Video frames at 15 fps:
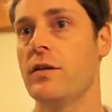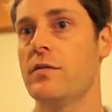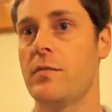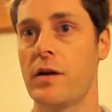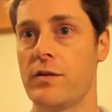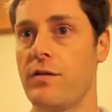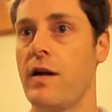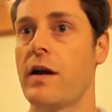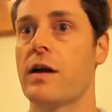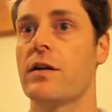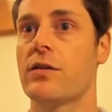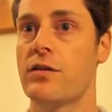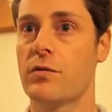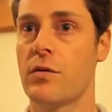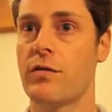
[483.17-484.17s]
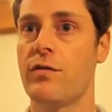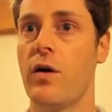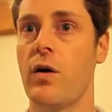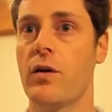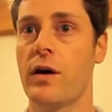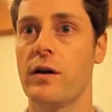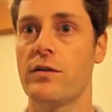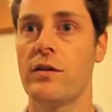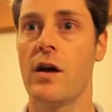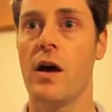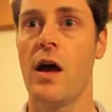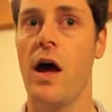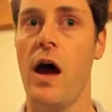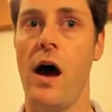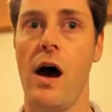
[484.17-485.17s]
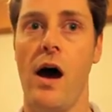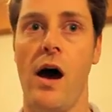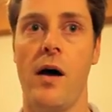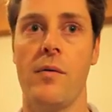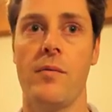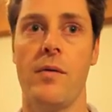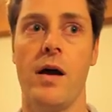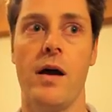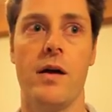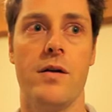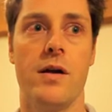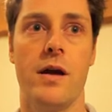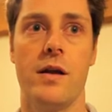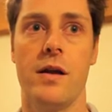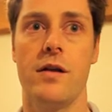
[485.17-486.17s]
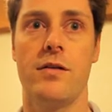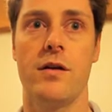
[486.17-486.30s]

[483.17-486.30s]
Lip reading: Seismic's very consumer focused. And